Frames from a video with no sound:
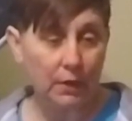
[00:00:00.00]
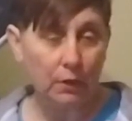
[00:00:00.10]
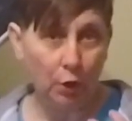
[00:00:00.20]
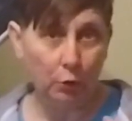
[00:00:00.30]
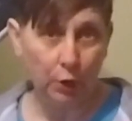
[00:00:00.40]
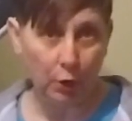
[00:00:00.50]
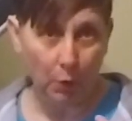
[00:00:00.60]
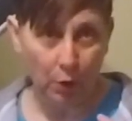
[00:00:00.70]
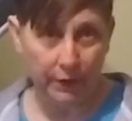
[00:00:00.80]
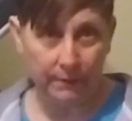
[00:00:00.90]
logo
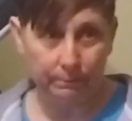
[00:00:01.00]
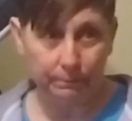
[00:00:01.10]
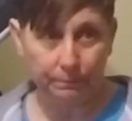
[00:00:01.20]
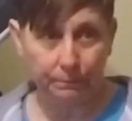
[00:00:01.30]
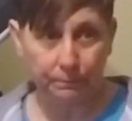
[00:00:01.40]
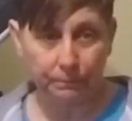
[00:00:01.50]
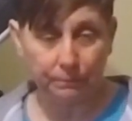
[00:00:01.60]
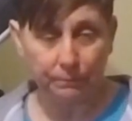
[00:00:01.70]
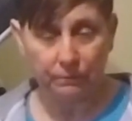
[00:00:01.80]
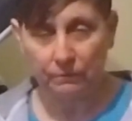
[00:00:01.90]
on it,
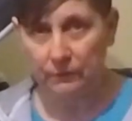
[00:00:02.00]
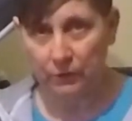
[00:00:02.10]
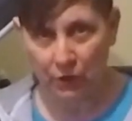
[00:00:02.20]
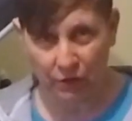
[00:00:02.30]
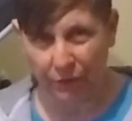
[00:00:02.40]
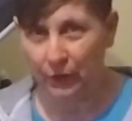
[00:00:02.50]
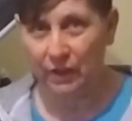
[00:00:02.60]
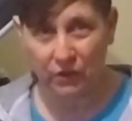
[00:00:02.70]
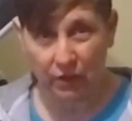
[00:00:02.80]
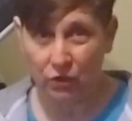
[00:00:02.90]
which is fine.
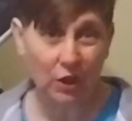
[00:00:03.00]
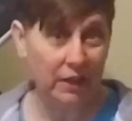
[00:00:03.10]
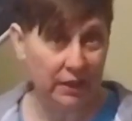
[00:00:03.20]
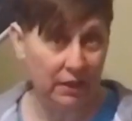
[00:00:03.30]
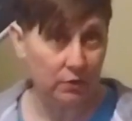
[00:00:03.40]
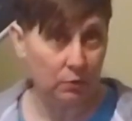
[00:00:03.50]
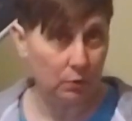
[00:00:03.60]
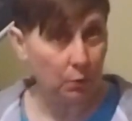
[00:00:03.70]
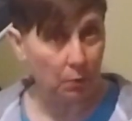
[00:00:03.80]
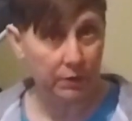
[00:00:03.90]
Actually the jacket is all
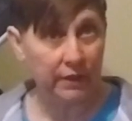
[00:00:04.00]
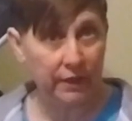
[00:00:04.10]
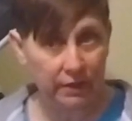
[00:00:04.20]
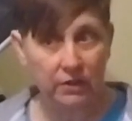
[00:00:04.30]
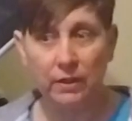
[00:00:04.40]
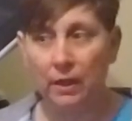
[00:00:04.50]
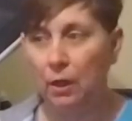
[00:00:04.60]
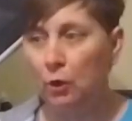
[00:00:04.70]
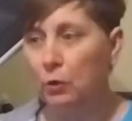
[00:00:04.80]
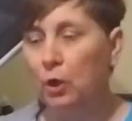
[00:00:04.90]
coordinated to that
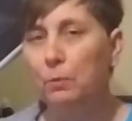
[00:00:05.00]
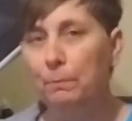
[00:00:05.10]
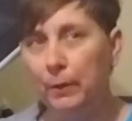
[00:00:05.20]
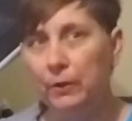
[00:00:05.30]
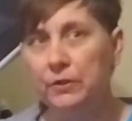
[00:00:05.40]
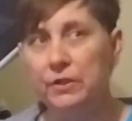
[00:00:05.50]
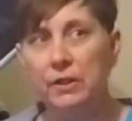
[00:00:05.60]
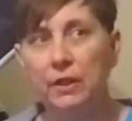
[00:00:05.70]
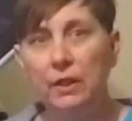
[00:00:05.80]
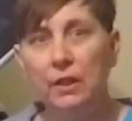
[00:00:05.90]
logo,
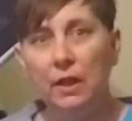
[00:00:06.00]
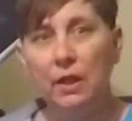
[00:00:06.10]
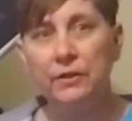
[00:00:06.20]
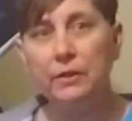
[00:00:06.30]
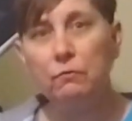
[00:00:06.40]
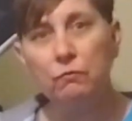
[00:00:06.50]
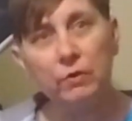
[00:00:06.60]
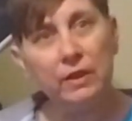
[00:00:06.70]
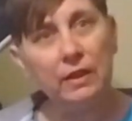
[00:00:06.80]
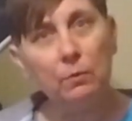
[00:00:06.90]
but I didn't
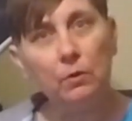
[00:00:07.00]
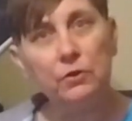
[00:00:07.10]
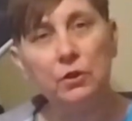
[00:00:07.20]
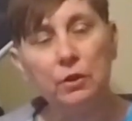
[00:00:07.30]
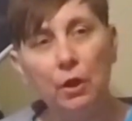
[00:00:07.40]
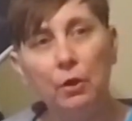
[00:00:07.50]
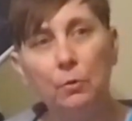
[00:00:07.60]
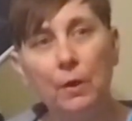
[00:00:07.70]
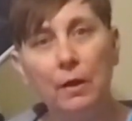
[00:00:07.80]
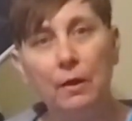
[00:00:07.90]
really want to
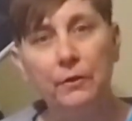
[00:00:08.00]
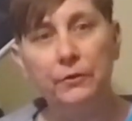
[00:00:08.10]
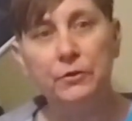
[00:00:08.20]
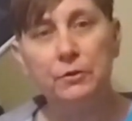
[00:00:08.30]
go and